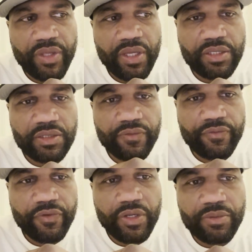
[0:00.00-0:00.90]
and
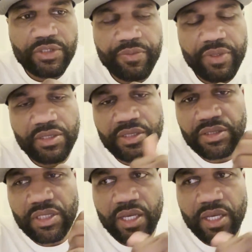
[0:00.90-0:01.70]
freedom of speech is